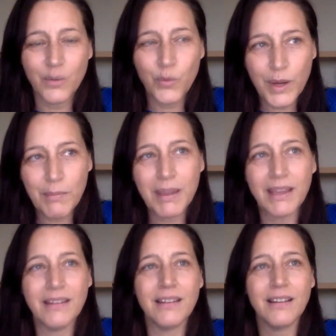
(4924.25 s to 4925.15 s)

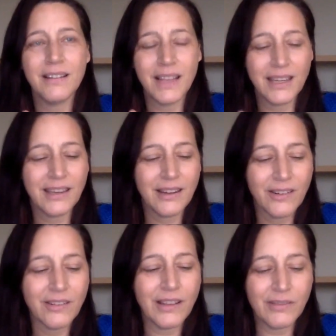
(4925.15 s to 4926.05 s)
Women like
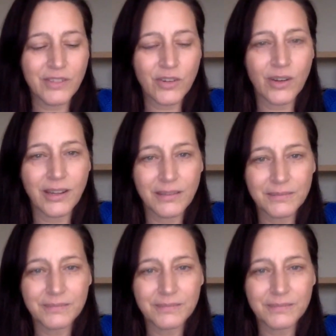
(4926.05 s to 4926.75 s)
Carol Lovejoy,